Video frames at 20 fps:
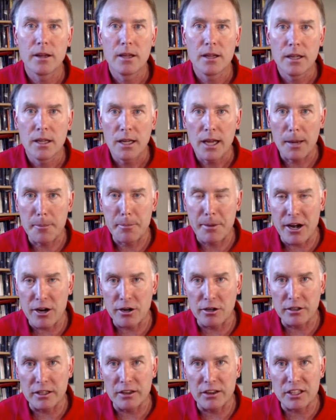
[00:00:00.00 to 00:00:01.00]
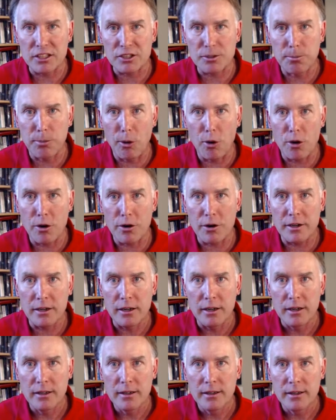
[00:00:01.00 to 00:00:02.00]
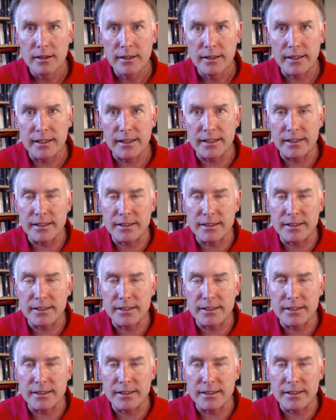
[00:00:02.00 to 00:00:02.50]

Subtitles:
Apparently, this board is